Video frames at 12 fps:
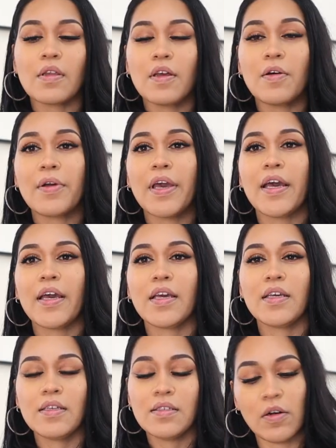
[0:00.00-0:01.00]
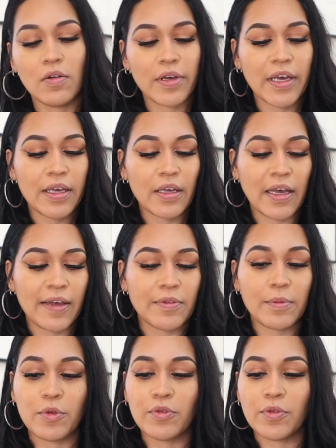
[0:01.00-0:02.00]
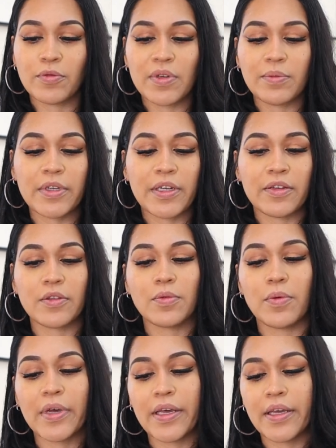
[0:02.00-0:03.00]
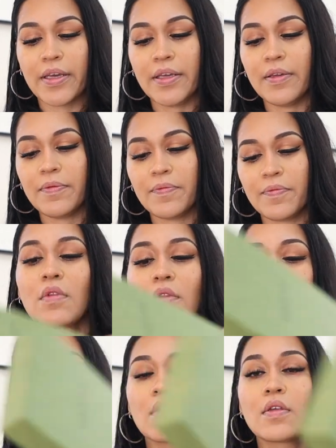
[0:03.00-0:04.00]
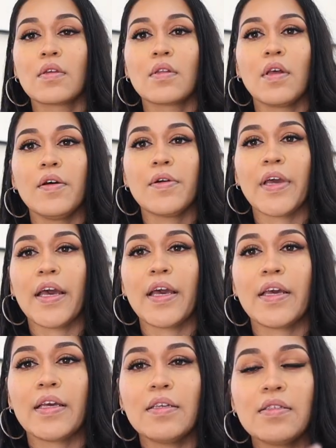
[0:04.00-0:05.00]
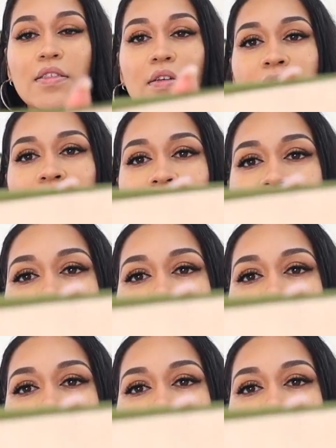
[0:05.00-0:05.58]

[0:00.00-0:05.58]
Okay. Oh, okay. I have to move the ribbon out the way. Okay. So now it